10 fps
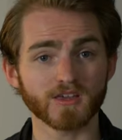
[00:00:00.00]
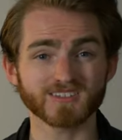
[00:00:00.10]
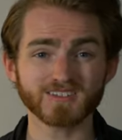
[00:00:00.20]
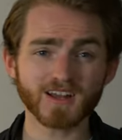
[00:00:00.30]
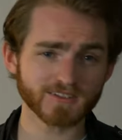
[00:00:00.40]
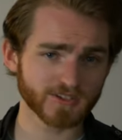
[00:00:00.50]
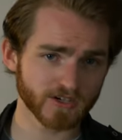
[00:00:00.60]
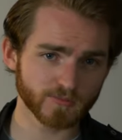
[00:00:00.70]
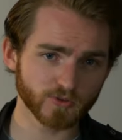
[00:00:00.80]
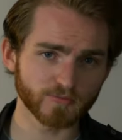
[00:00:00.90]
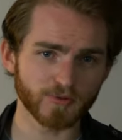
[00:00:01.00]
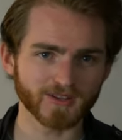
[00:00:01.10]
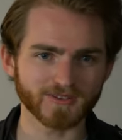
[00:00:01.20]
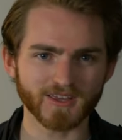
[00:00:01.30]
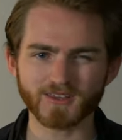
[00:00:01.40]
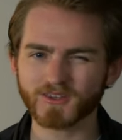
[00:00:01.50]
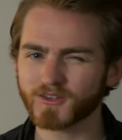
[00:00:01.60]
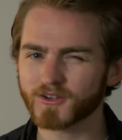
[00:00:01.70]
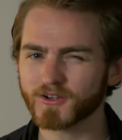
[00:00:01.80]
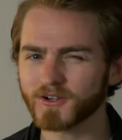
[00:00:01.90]
It's not terrible, but it
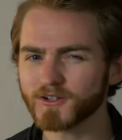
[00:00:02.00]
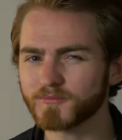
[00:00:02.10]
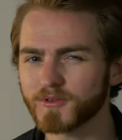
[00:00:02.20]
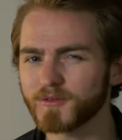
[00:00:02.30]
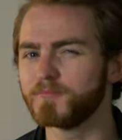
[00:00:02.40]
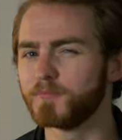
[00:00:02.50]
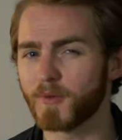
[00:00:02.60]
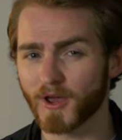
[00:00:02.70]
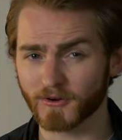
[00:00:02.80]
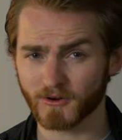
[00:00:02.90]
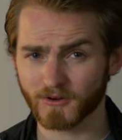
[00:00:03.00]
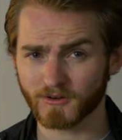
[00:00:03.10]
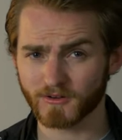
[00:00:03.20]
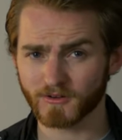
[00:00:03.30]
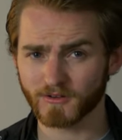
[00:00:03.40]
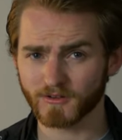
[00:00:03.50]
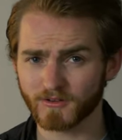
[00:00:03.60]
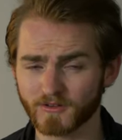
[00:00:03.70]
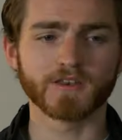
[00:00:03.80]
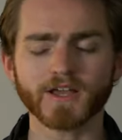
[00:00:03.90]
could be better.
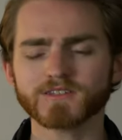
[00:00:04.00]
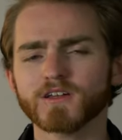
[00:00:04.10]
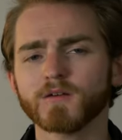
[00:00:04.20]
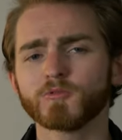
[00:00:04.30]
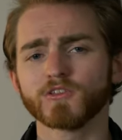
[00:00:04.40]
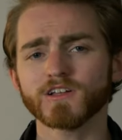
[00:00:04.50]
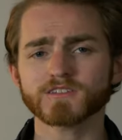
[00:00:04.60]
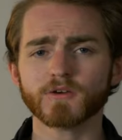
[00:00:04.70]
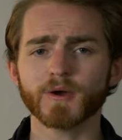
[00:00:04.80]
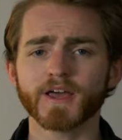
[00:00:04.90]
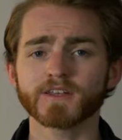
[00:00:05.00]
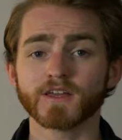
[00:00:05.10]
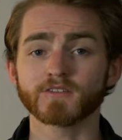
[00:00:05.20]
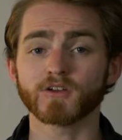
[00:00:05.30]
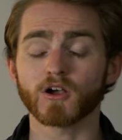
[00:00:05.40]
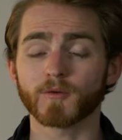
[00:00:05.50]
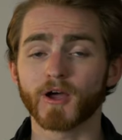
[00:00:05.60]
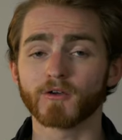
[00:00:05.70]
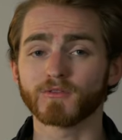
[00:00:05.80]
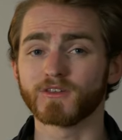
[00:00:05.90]
Next up, let's go ahead and talk
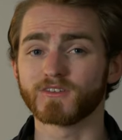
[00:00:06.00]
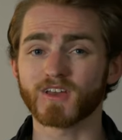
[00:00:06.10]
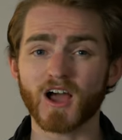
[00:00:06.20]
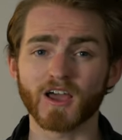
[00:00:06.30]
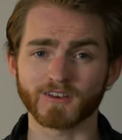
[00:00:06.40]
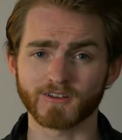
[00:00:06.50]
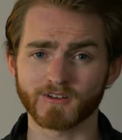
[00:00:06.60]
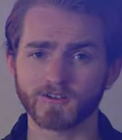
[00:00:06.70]
about the design.